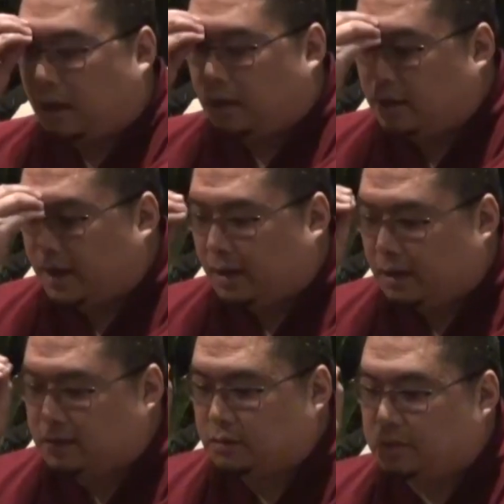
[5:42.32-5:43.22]
And
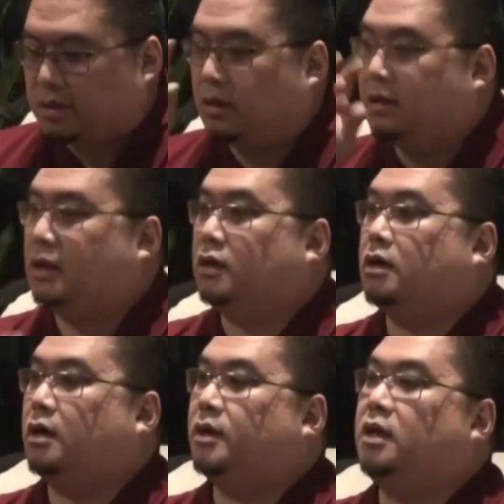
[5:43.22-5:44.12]
that is a result of
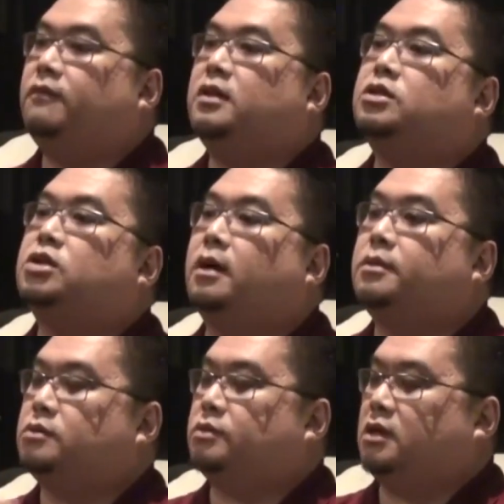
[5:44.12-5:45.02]
negative karma. Even the
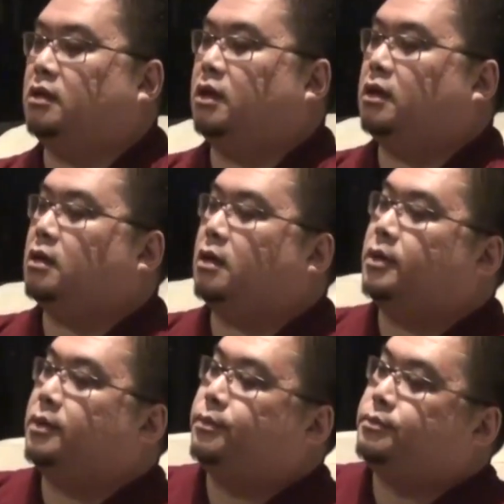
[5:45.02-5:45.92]
job is a result of negative karma.